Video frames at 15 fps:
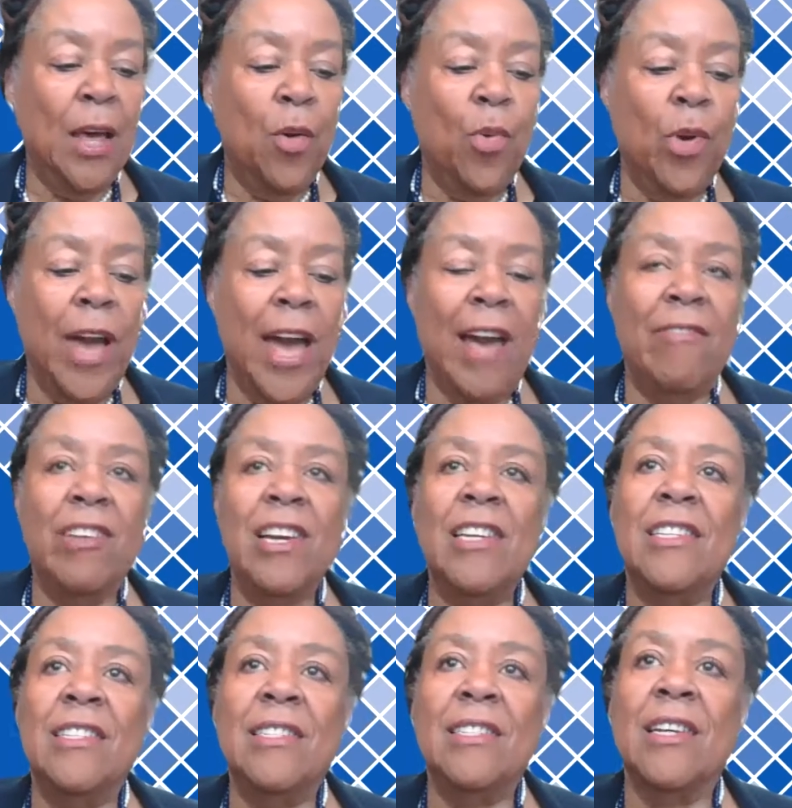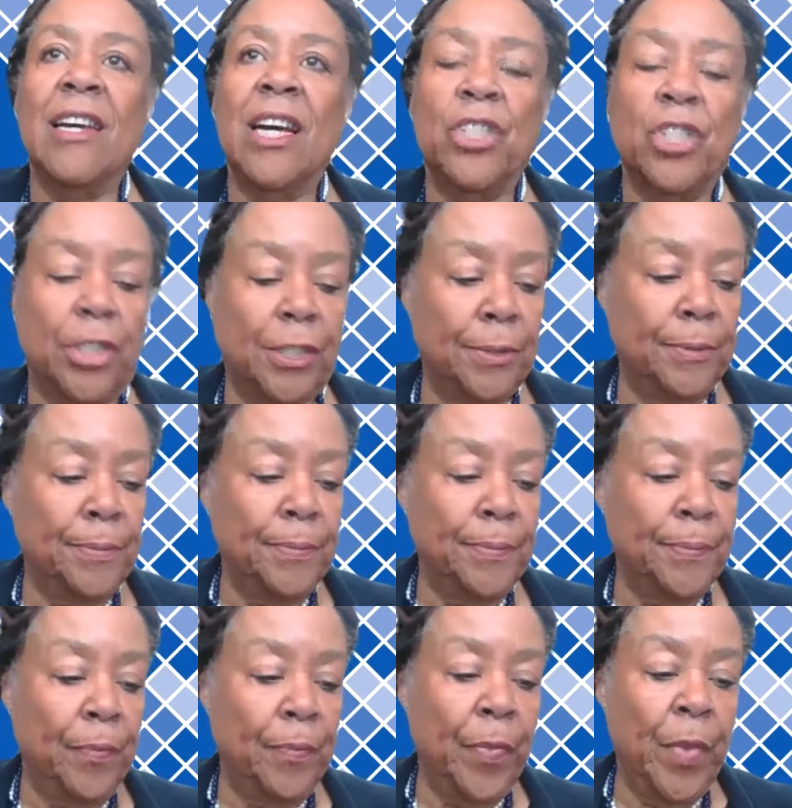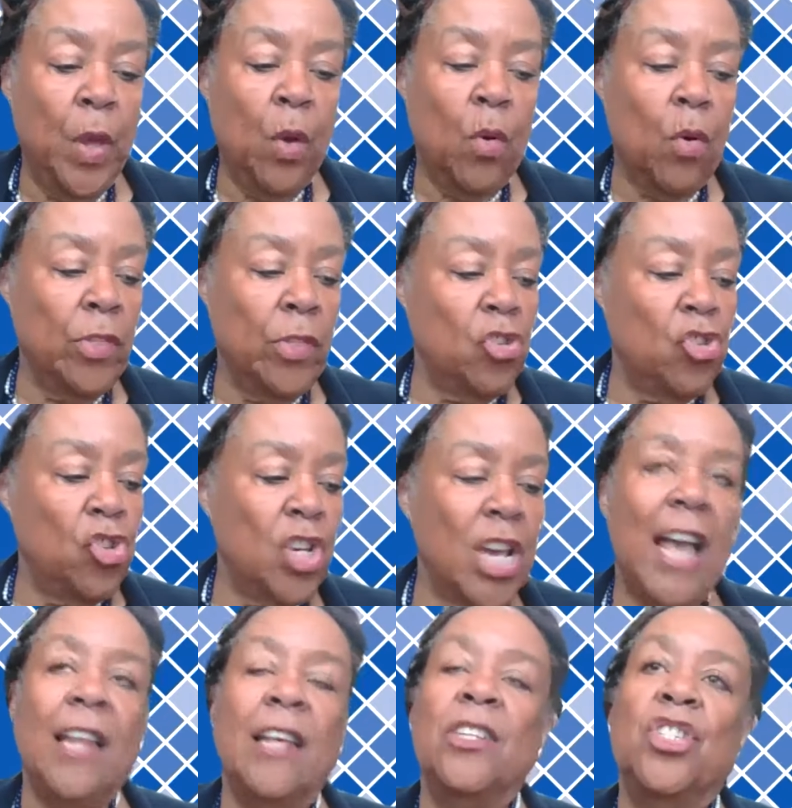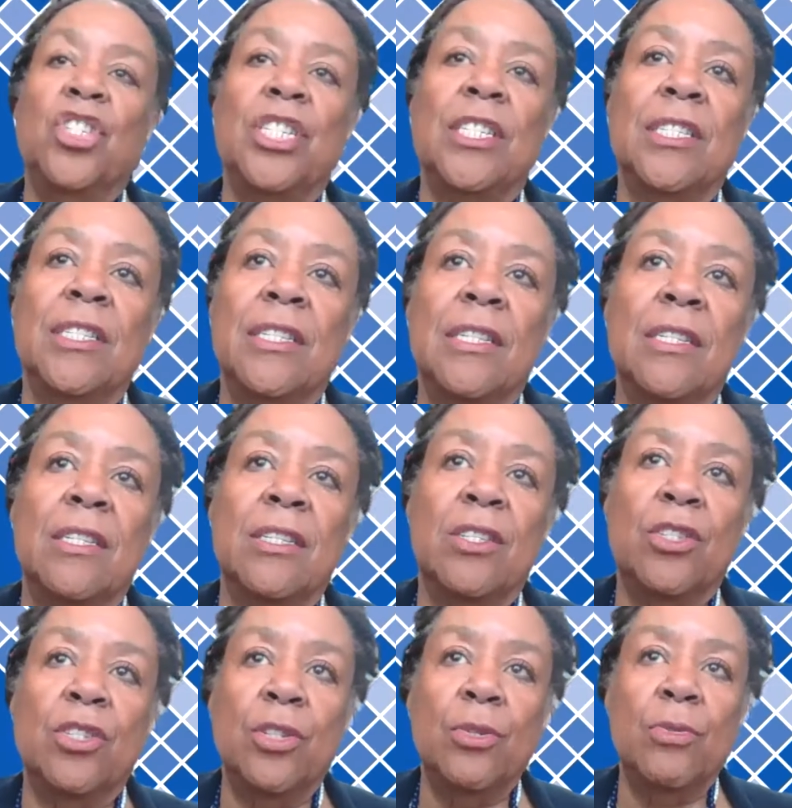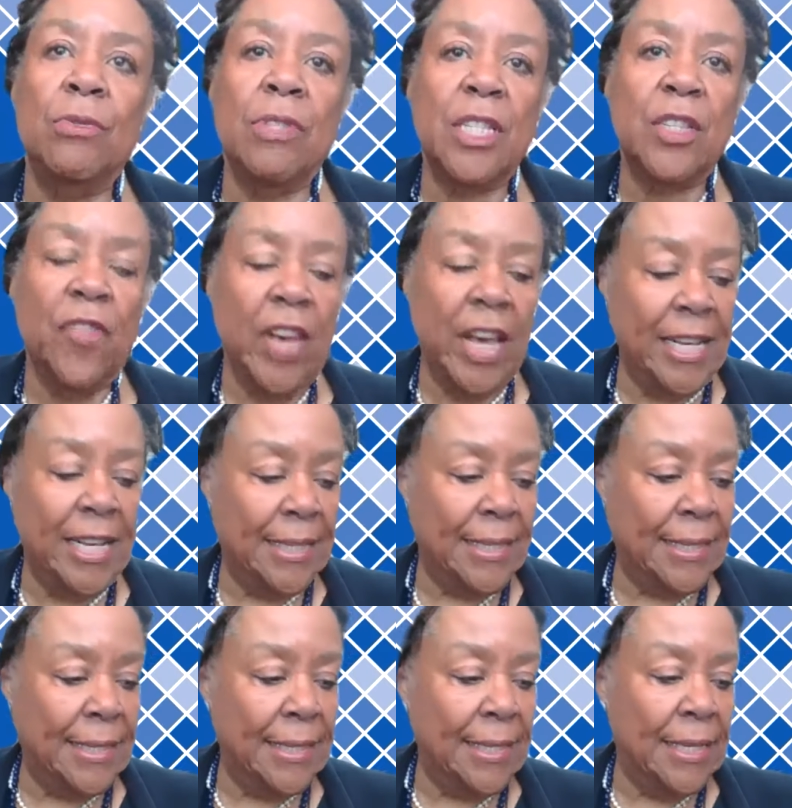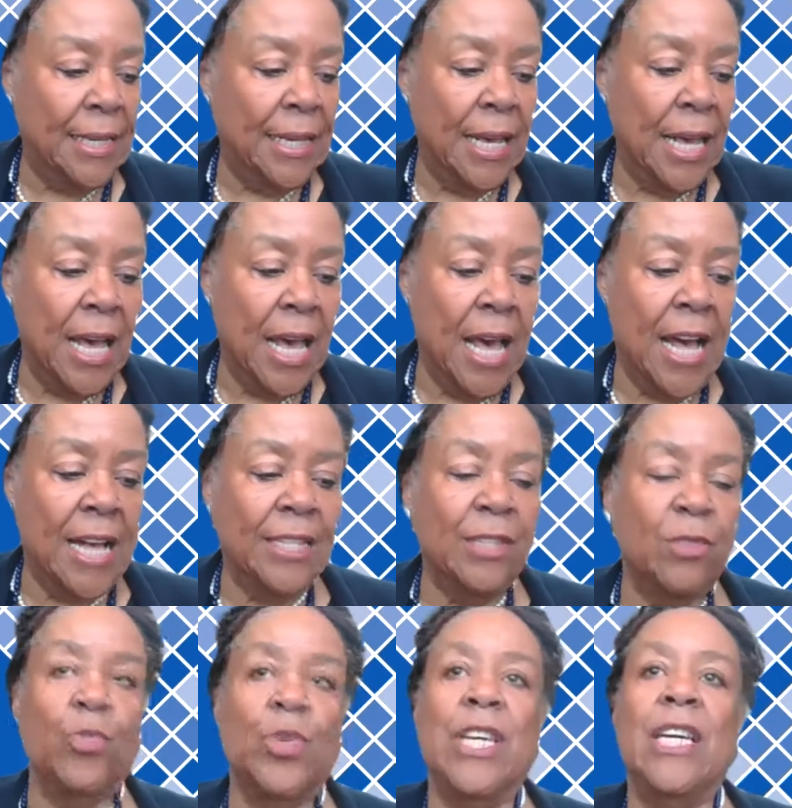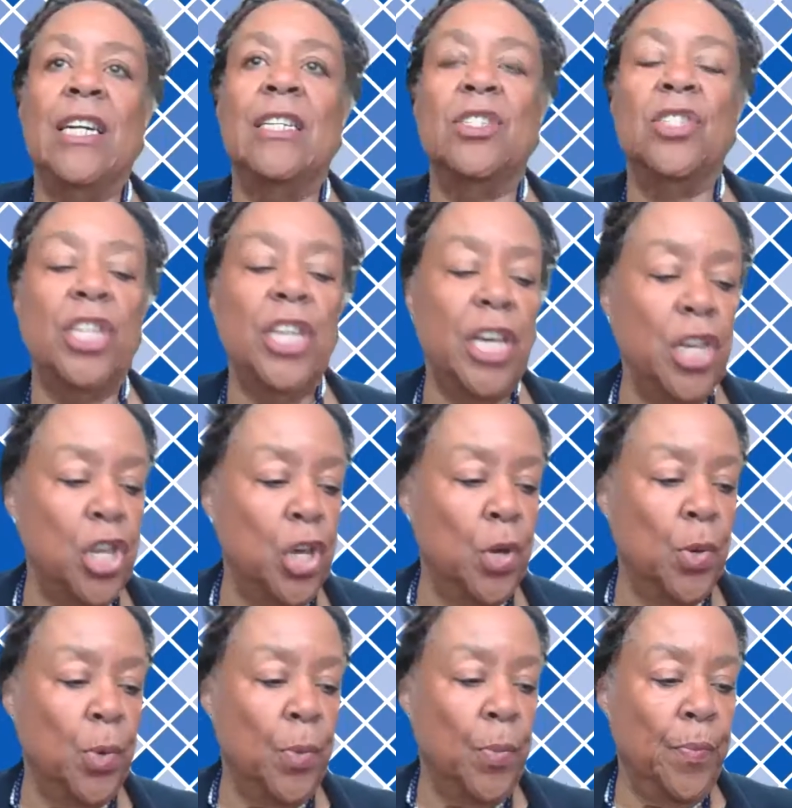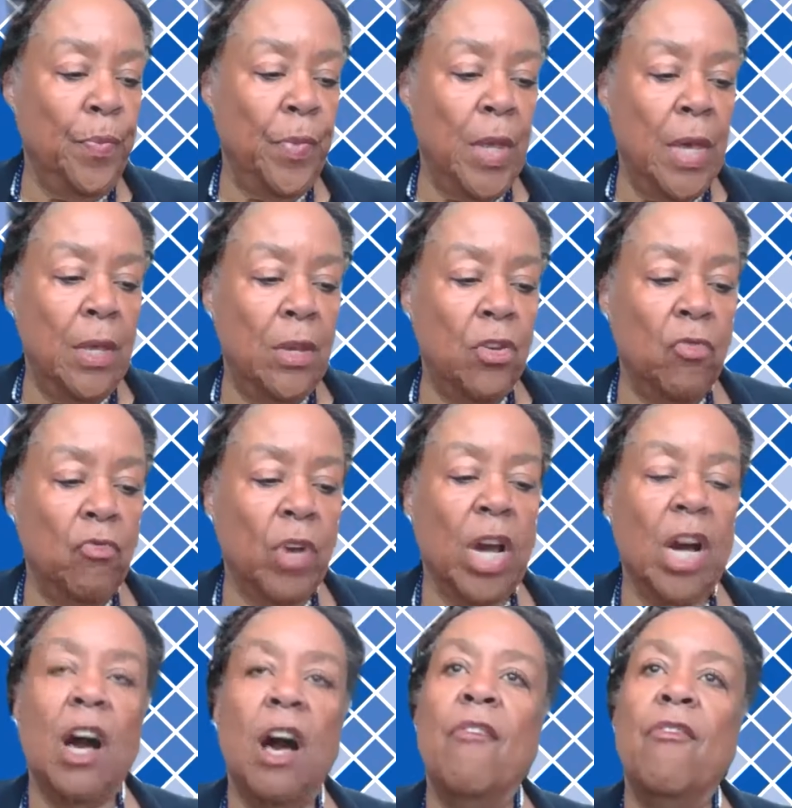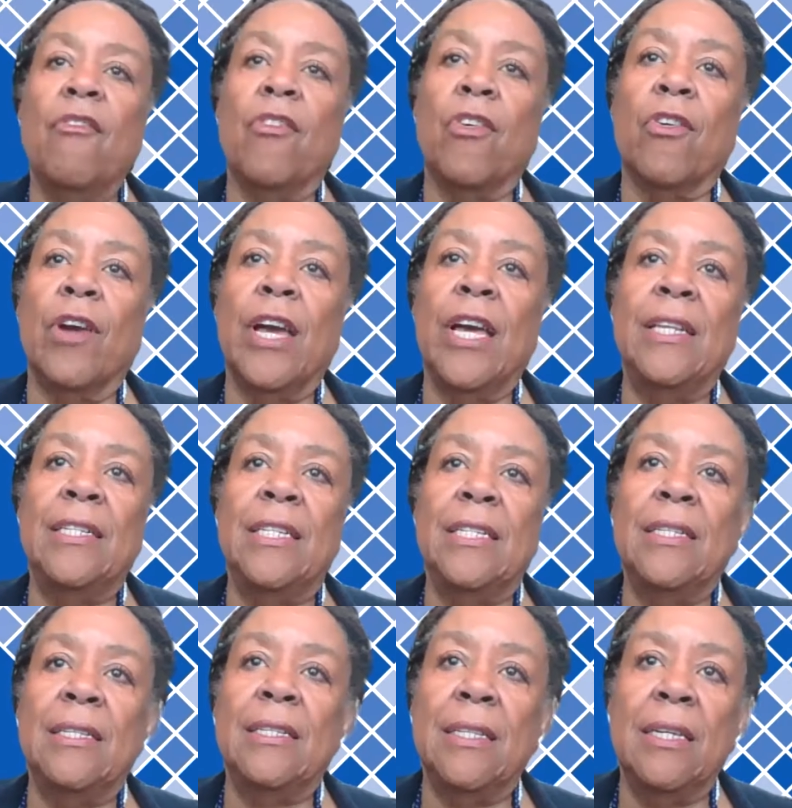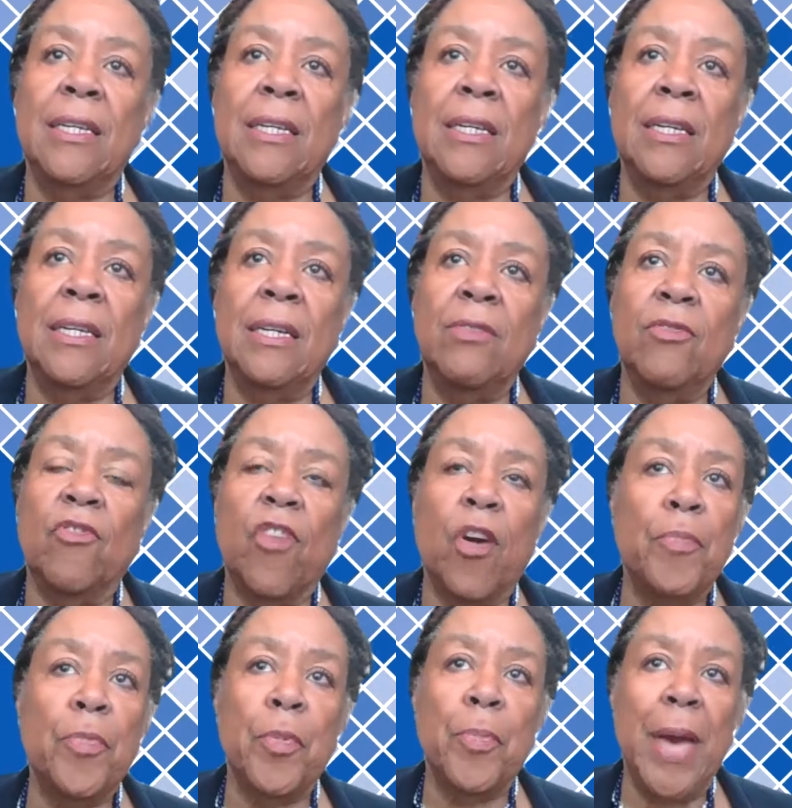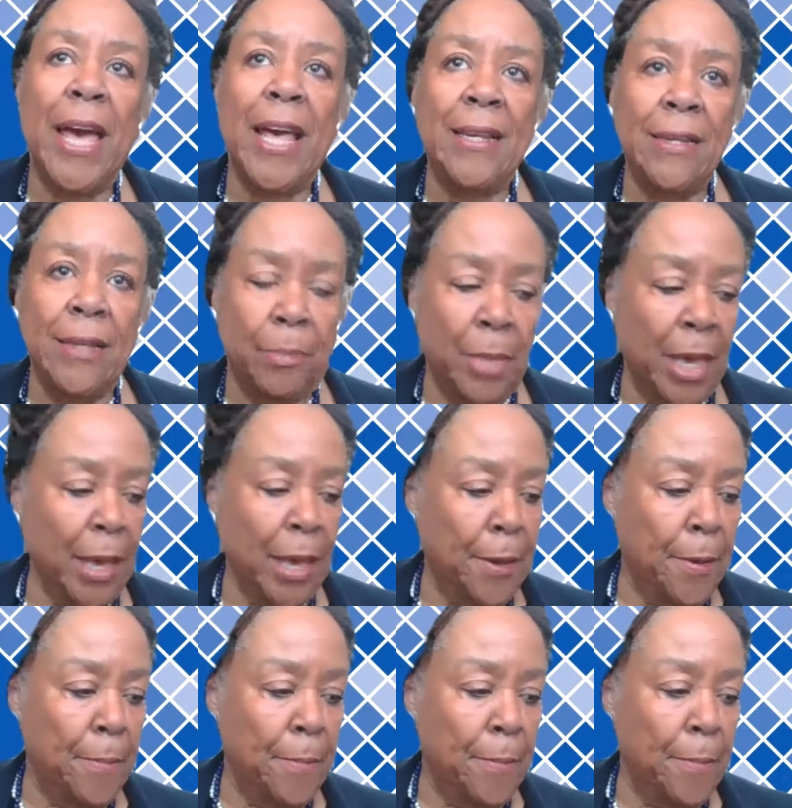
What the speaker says: We're having a discussion on the challenges students face as we continue to recover in DC from the pandemic,